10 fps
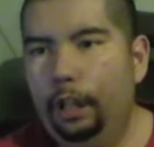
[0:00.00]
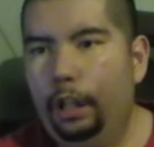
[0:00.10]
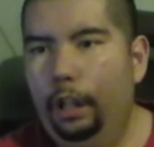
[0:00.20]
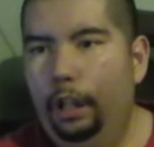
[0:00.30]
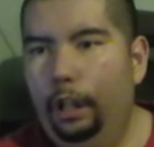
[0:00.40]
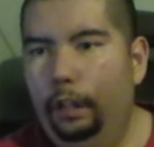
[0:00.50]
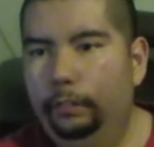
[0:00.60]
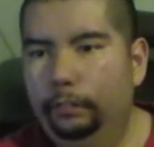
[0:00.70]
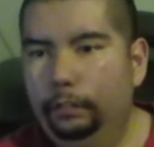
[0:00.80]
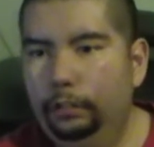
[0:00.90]

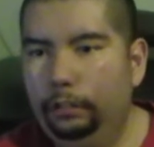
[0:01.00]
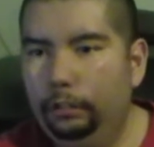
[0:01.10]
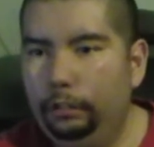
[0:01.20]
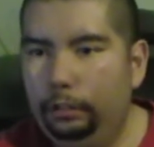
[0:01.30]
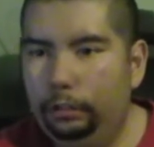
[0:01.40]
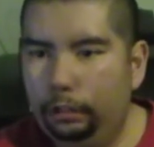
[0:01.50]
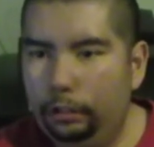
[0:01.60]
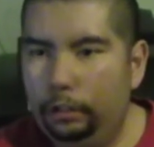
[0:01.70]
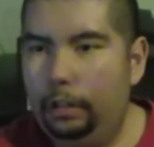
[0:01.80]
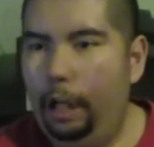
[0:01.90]
I
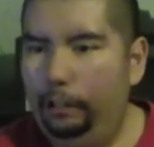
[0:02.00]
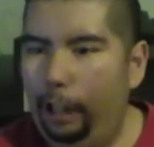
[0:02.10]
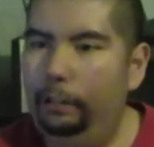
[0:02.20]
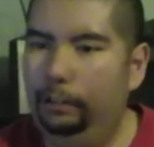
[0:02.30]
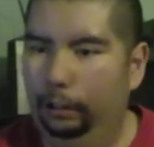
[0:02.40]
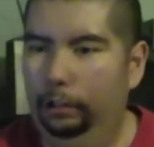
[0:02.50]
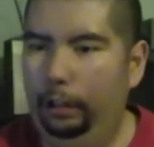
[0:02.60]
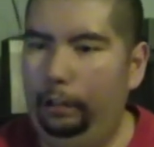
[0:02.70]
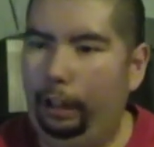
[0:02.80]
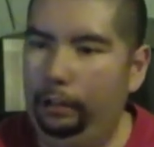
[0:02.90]
liked
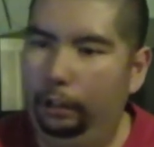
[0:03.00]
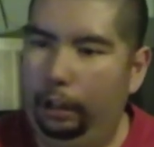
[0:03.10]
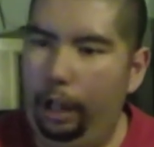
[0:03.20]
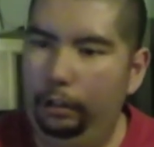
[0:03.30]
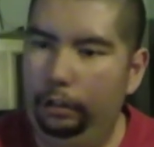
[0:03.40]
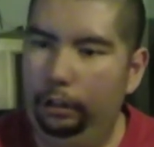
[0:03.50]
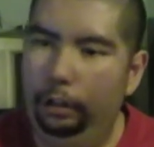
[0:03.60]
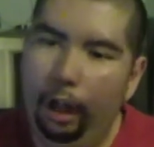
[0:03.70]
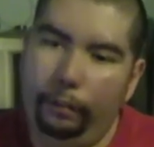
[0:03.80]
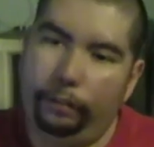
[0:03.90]
her character.
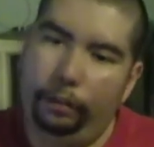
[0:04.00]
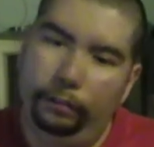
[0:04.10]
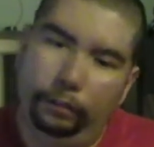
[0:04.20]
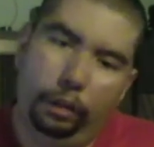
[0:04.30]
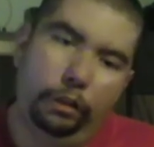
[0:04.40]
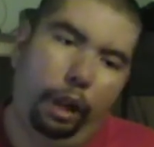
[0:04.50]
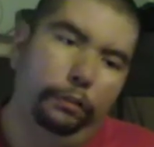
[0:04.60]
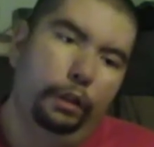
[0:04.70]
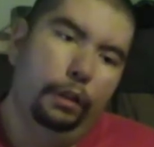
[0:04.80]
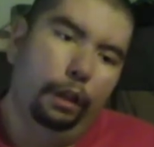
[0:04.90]
But the movie
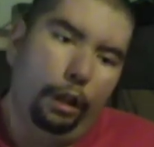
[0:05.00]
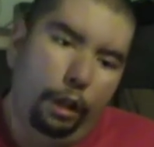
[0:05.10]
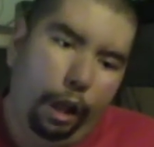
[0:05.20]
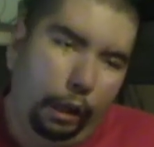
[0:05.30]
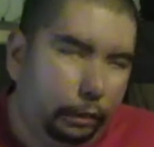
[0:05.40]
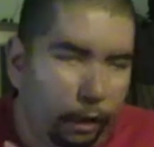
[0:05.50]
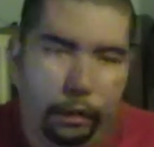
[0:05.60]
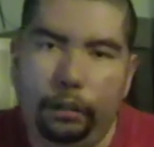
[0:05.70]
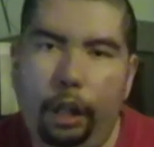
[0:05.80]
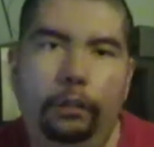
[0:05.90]
itself, it's
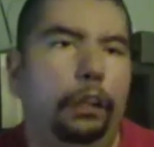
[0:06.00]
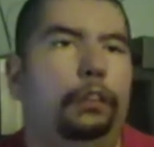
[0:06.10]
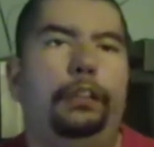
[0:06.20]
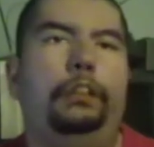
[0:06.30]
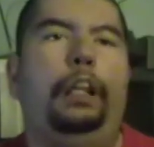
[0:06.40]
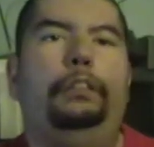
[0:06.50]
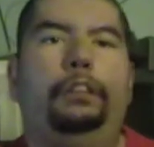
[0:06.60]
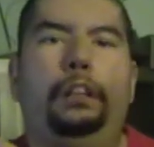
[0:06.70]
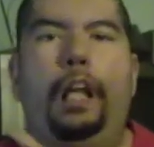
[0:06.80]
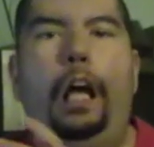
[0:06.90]
entertaining, it's just not
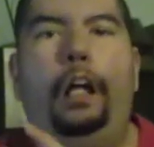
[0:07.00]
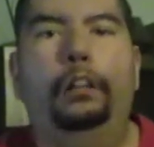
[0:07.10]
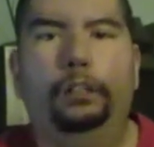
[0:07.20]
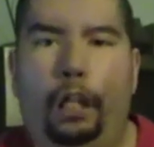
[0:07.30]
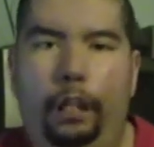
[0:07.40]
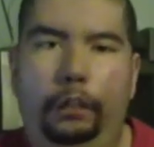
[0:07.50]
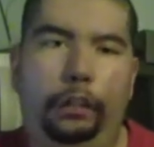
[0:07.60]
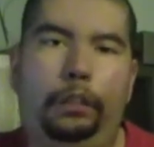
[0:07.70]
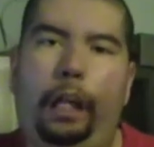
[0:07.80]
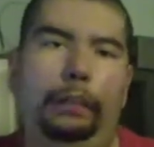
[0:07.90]
really that great. It's
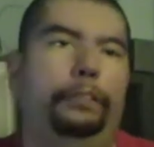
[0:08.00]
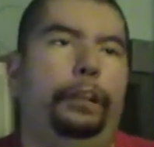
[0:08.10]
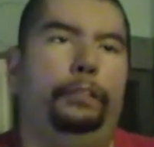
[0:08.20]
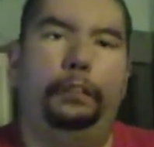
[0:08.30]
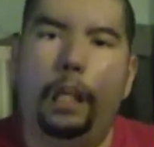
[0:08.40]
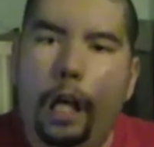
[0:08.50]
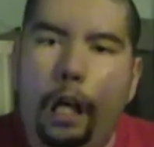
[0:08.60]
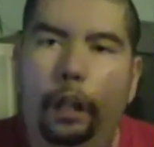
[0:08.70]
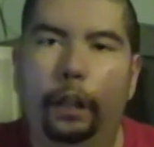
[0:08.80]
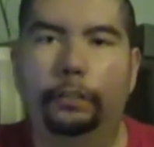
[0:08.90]
just kind of a
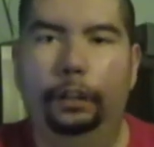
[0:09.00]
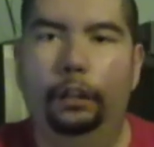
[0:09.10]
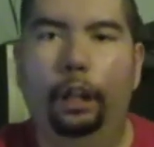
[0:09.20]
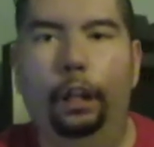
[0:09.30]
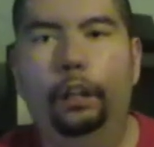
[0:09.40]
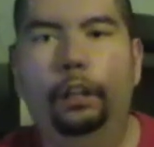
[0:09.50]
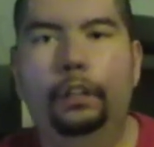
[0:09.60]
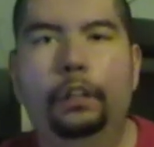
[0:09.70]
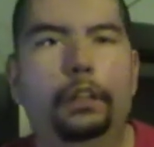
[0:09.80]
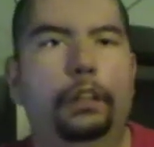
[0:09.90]
meh overall.
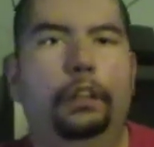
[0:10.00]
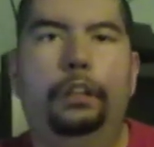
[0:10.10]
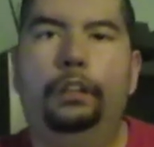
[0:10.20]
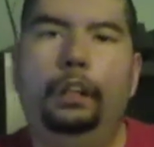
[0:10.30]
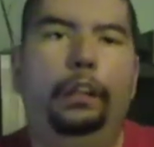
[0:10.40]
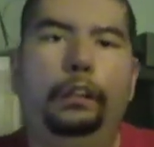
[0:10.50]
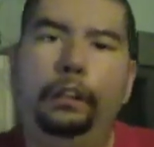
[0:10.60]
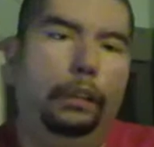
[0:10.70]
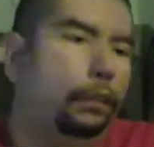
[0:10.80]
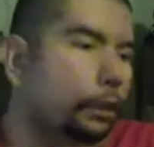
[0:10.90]

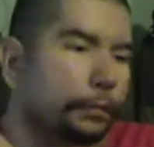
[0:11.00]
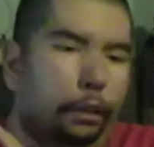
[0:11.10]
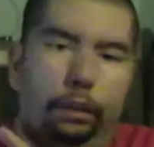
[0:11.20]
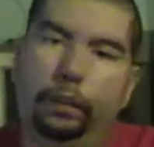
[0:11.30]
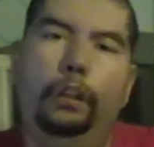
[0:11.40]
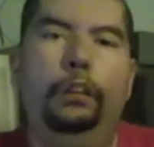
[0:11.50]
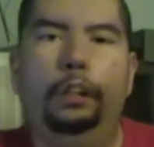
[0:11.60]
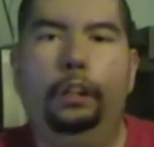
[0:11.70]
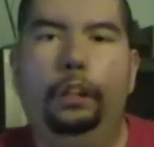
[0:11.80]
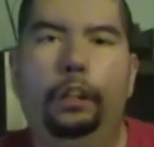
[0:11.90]
CG, too much
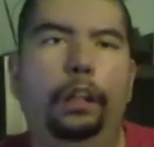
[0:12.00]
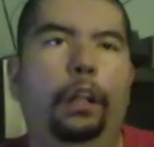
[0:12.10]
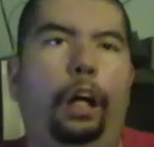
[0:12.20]
CG.